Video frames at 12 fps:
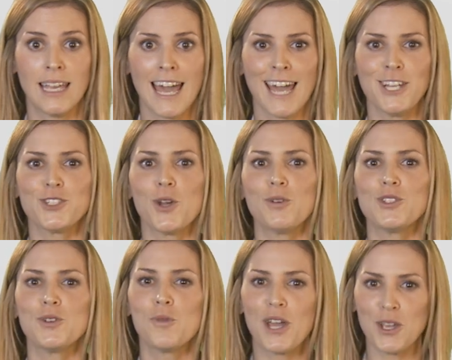And it shows
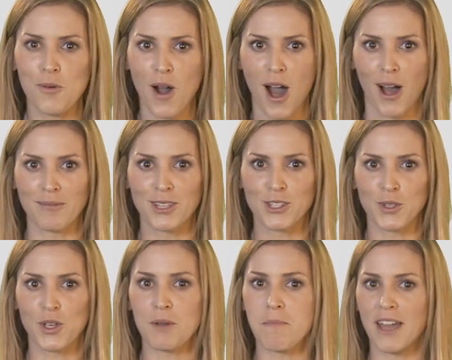you where you are, so
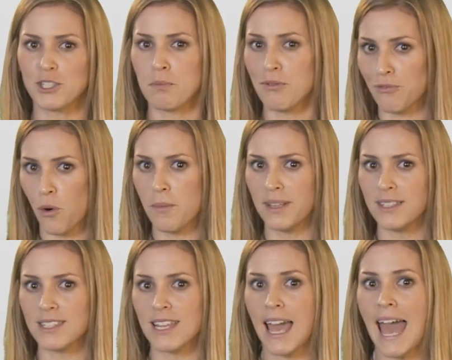you can measure
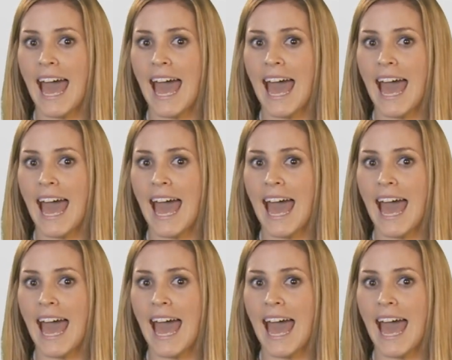performance